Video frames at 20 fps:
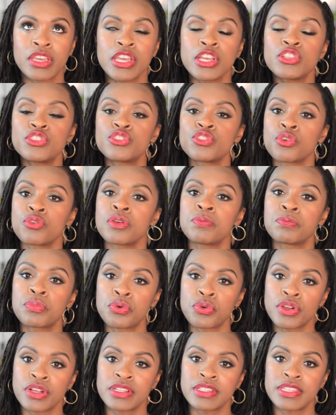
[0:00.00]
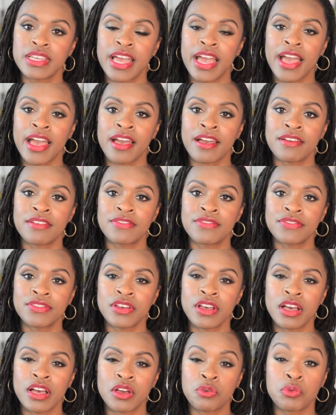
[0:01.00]
It's so important to have
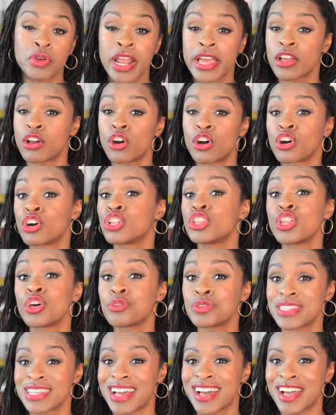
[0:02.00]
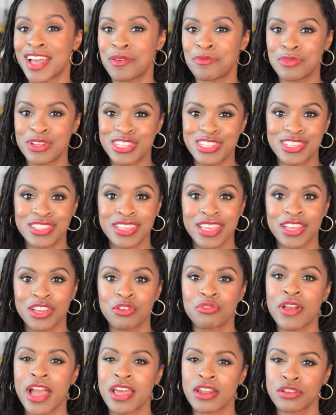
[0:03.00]
what I call glow time, which is like
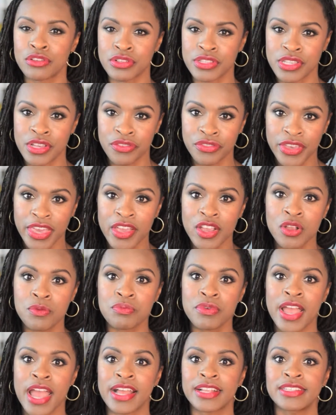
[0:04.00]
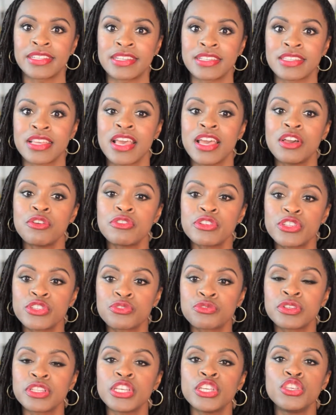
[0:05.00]
a radical self-care practice, which
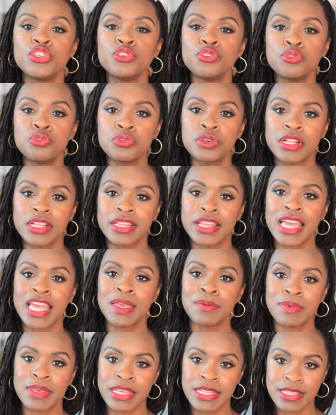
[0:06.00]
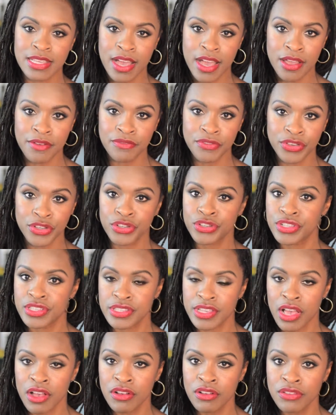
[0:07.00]
is really you claiming time for
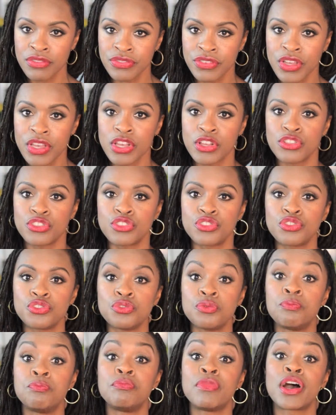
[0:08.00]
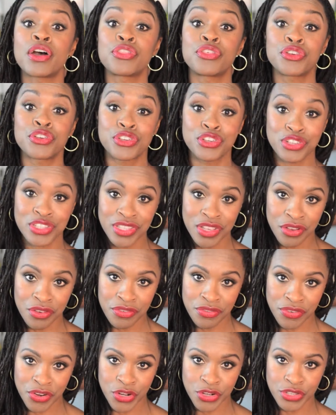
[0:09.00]
yourself to mother
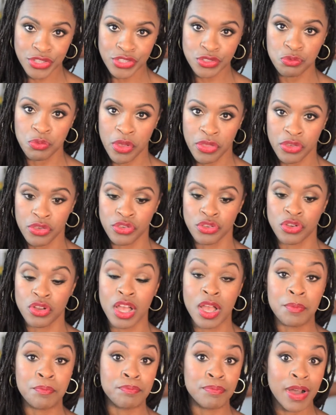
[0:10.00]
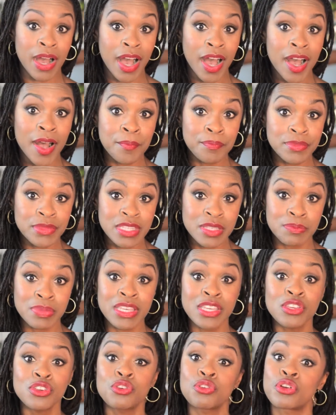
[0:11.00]
yourself first. Whether you're a mom to
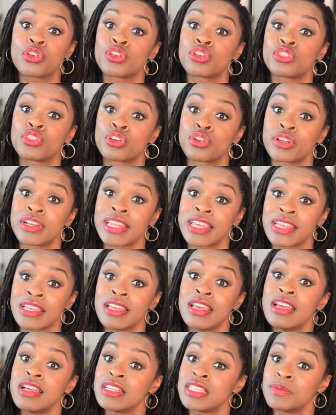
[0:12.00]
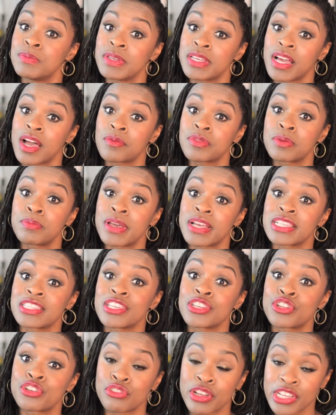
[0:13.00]
be or you're learning to become the
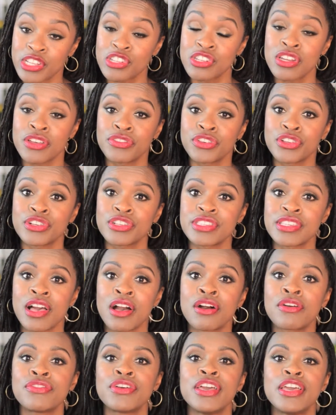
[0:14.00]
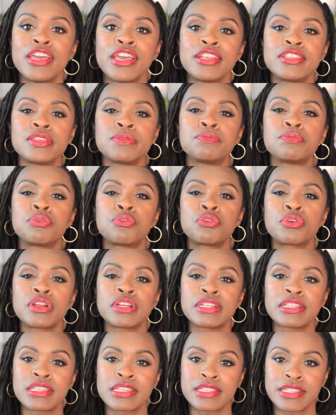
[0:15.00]
best iteration of yourself, it's
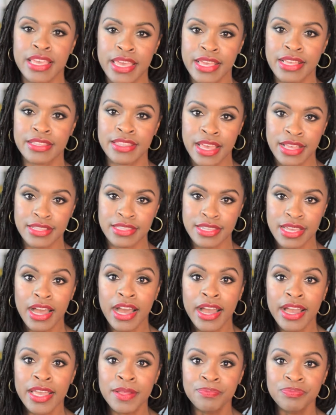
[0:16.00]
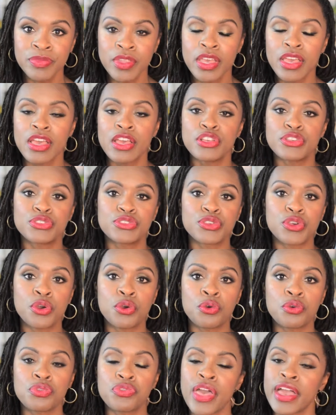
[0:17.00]
important to take that time.
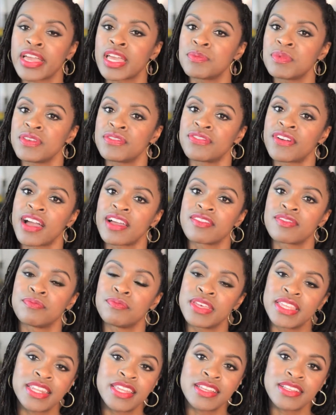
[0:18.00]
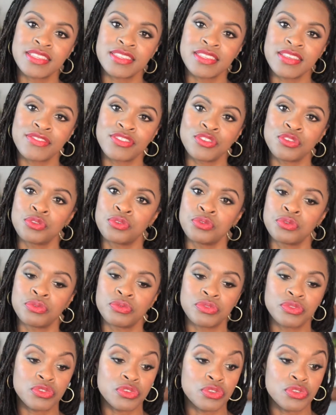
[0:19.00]
So that could be 5 minutes. If
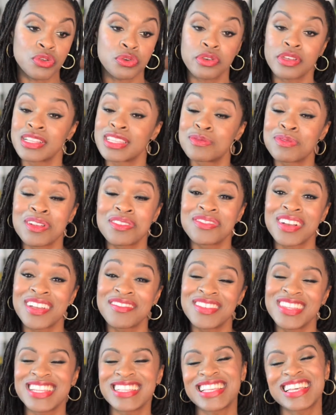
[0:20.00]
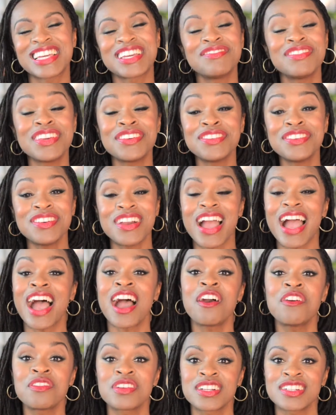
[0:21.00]
you can spare 5 minutes, that can be a few
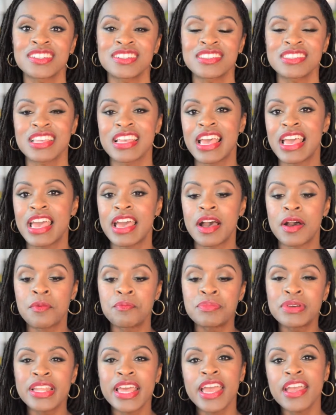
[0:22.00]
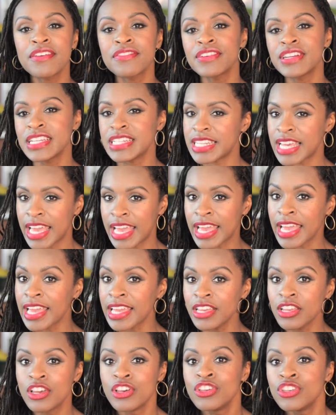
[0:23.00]
hours. But every
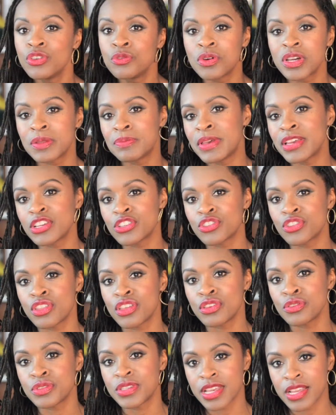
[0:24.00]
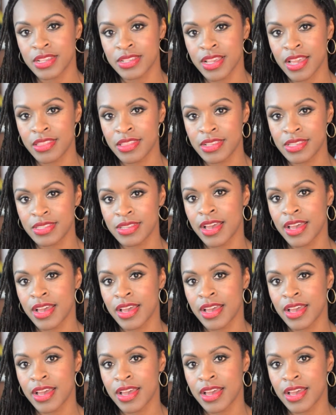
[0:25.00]
day, you want to make sure that you set aside this